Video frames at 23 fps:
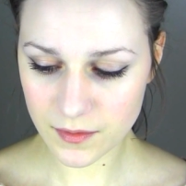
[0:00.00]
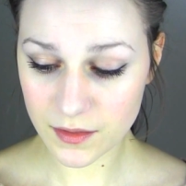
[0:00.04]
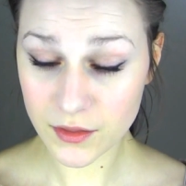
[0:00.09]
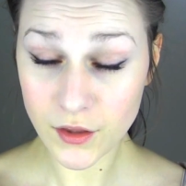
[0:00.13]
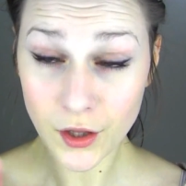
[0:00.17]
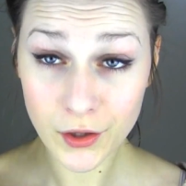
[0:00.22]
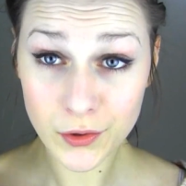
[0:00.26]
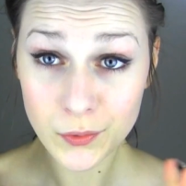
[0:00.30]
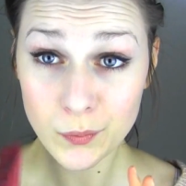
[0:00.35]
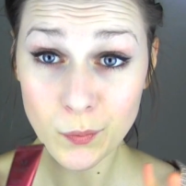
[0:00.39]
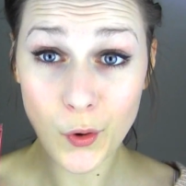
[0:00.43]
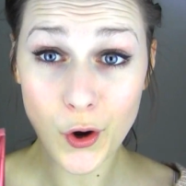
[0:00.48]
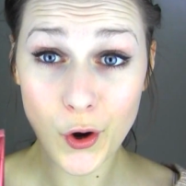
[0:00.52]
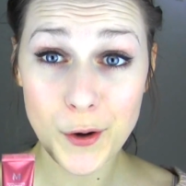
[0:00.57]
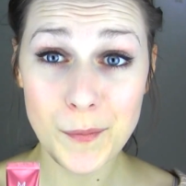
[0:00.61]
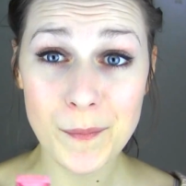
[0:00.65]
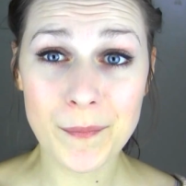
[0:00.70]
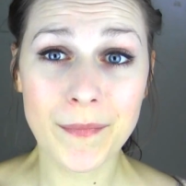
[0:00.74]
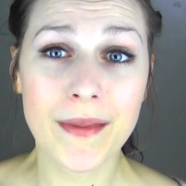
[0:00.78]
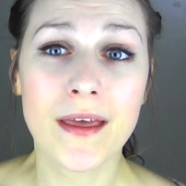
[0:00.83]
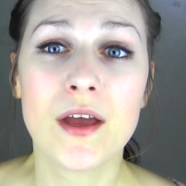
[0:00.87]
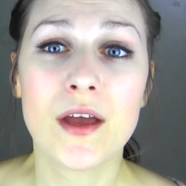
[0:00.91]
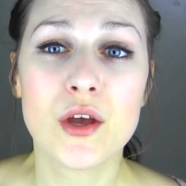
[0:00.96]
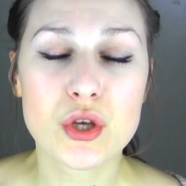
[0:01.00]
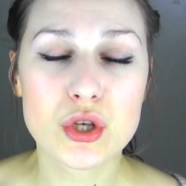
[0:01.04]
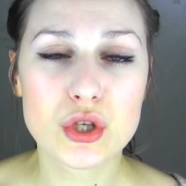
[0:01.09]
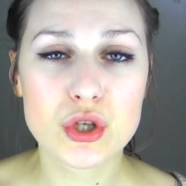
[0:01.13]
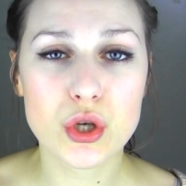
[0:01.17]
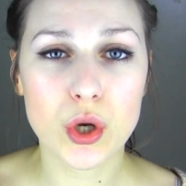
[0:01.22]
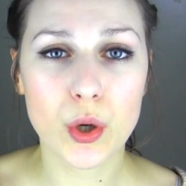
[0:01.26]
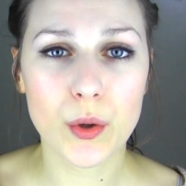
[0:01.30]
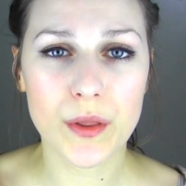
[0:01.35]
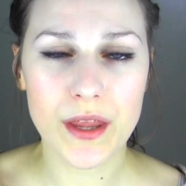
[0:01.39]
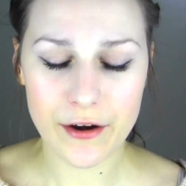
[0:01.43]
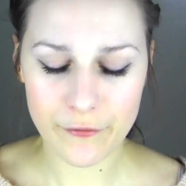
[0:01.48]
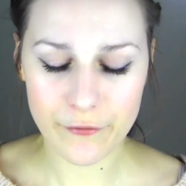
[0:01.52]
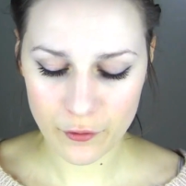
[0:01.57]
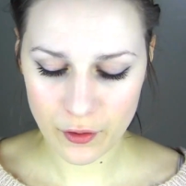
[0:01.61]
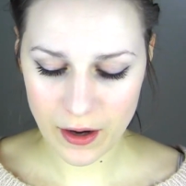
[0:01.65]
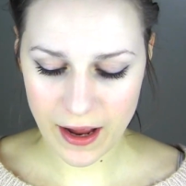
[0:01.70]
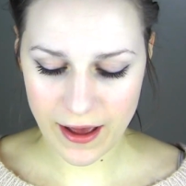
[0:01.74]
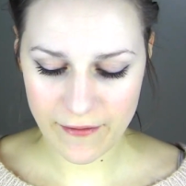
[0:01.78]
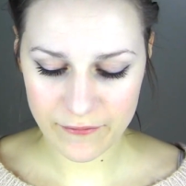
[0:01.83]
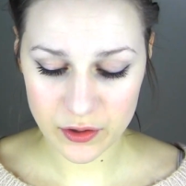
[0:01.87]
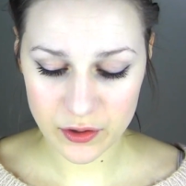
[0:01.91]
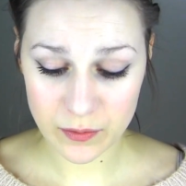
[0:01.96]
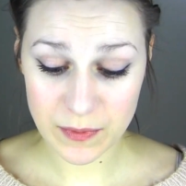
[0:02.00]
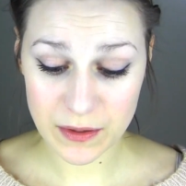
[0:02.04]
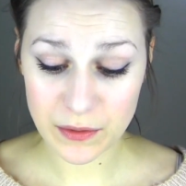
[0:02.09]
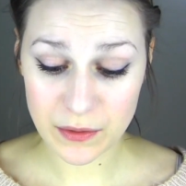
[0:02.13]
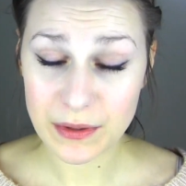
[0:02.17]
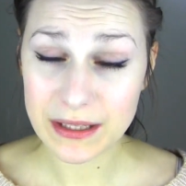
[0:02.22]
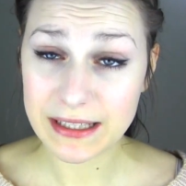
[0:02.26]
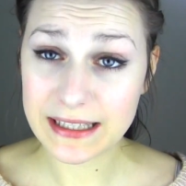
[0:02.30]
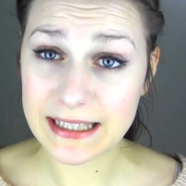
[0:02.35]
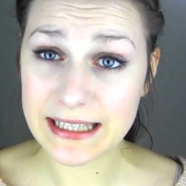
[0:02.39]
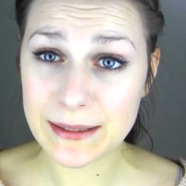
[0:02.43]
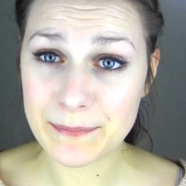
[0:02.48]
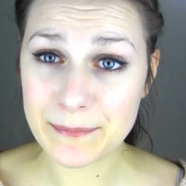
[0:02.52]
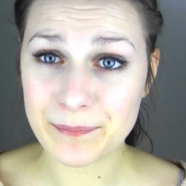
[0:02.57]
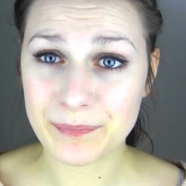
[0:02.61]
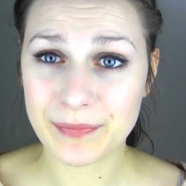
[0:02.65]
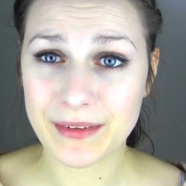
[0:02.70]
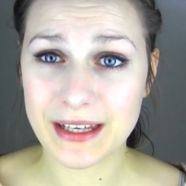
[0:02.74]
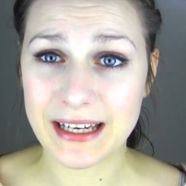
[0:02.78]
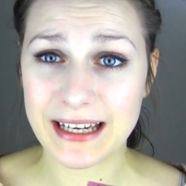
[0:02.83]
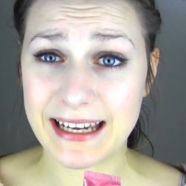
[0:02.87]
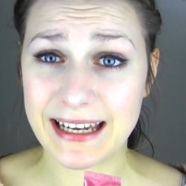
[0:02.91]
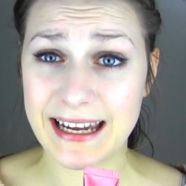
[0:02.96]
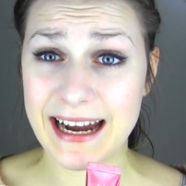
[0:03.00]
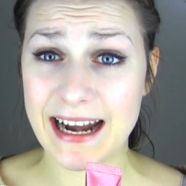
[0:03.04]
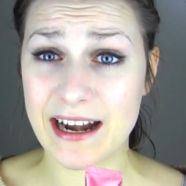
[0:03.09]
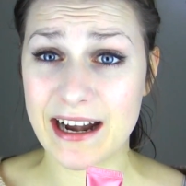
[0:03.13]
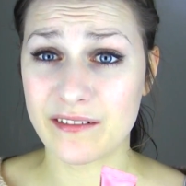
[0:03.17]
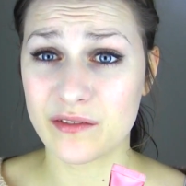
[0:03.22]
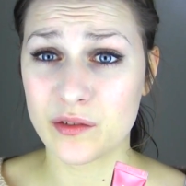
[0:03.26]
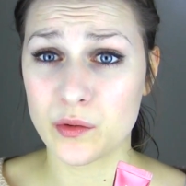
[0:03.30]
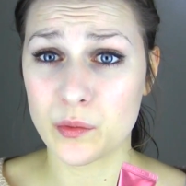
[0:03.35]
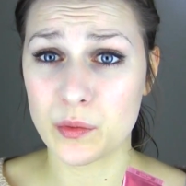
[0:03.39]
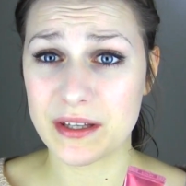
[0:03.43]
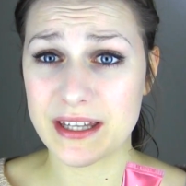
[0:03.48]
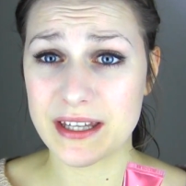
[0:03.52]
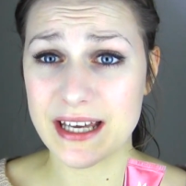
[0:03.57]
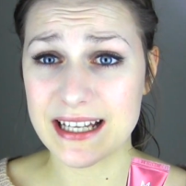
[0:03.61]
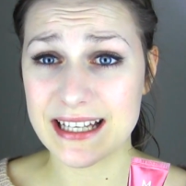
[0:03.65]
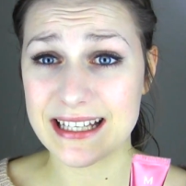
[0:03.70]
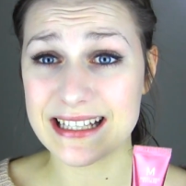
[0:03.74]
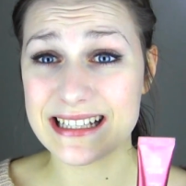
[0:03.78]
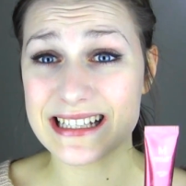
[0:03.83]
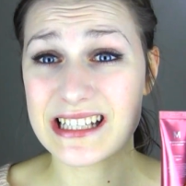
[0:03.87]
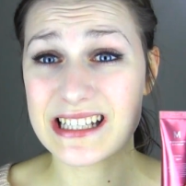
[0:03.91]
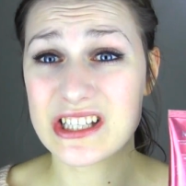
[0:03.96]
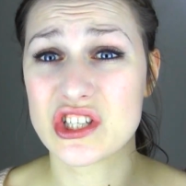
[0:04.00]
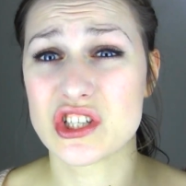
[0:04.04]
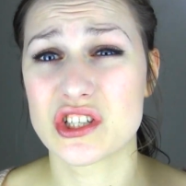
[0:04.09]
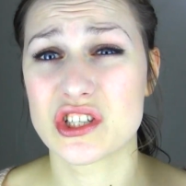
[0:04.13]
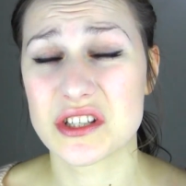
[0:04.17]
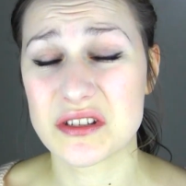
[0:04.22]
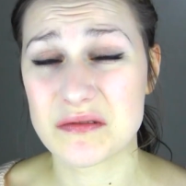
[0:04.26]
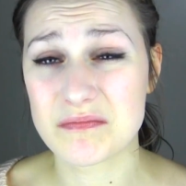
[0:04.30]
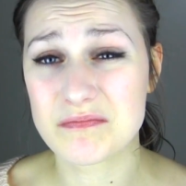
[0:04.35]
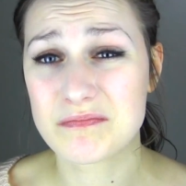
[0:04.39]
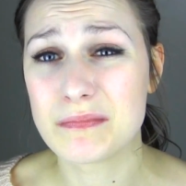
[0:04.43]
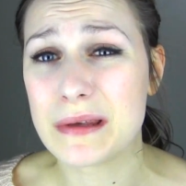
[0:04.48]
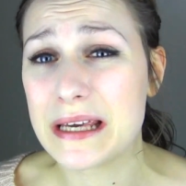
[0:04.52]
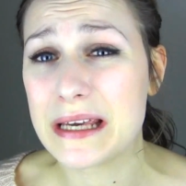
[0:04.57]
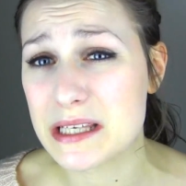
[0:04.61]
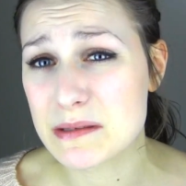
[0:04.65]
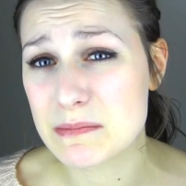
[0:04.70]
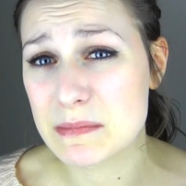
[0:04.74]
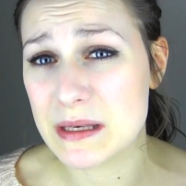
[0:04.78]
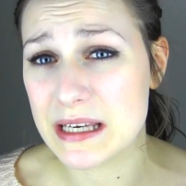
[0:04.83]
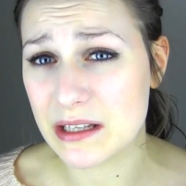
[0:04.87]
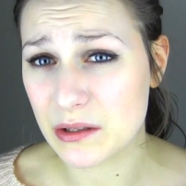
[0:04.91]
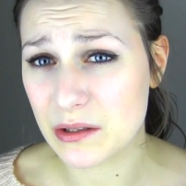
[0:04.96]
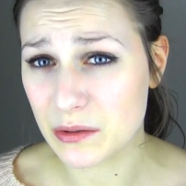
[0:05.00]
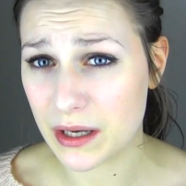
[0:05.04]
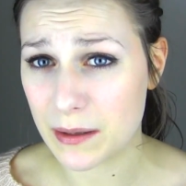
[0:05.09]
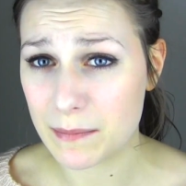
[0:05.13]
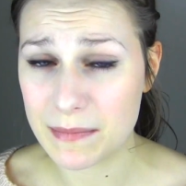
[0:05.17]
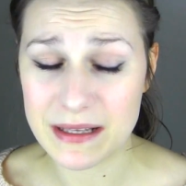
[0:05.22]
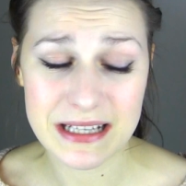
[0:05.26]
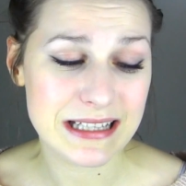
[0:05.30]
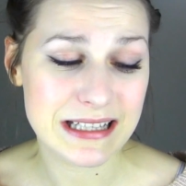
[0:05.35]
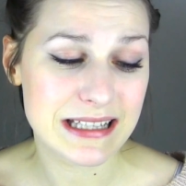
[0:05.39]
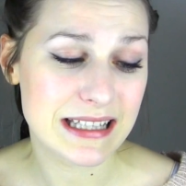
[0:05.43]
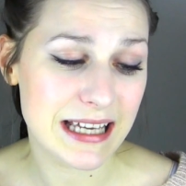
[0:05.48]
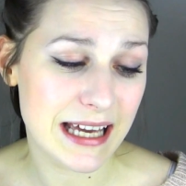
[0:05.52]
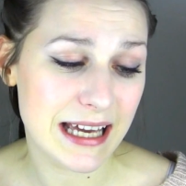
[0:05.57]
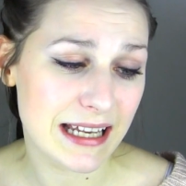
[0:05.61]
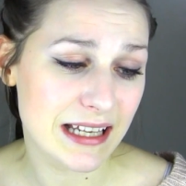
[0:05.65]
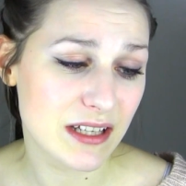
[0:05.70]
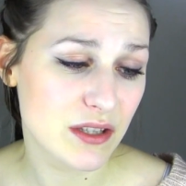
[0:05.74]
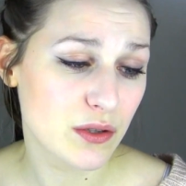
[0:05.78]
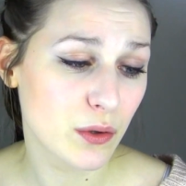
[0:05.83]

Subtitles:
not warm. So therefore I have to be really careful with that, and this just makes me look a bit dead.